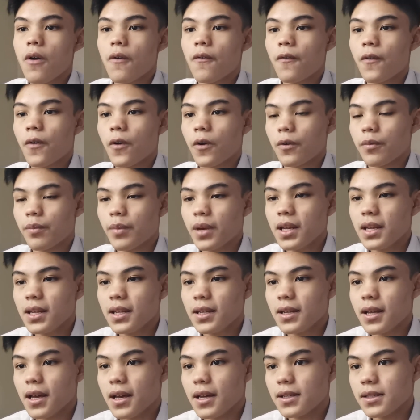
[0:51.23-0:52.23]
For
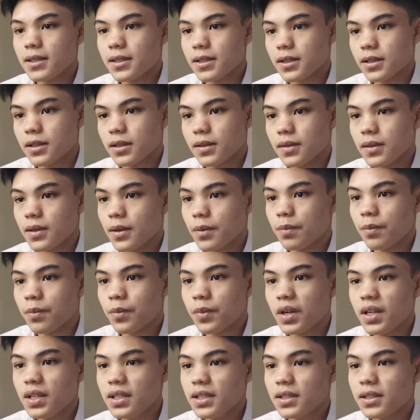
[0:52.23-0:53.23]
many days, the
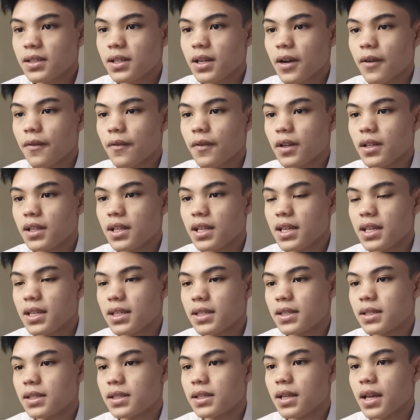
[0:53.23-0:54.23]
prince traveled
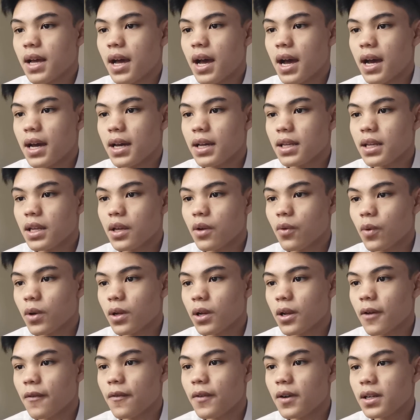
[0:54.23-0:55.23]
east, hiding
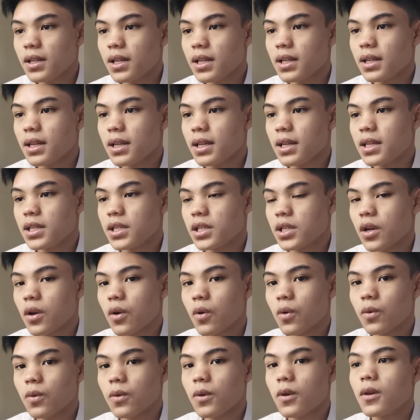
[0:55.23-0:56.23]
whenever he
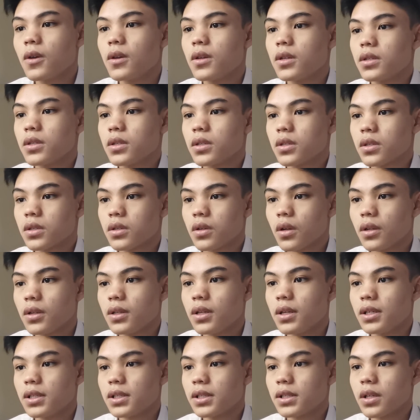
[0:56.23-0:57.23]
saw
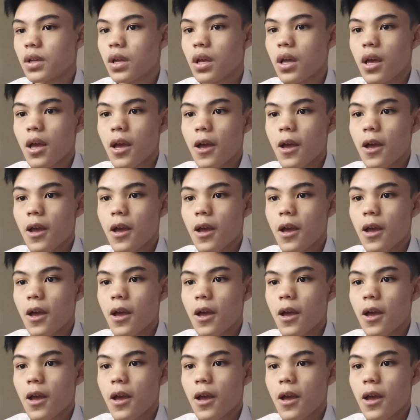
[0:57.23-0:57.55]
soldiers.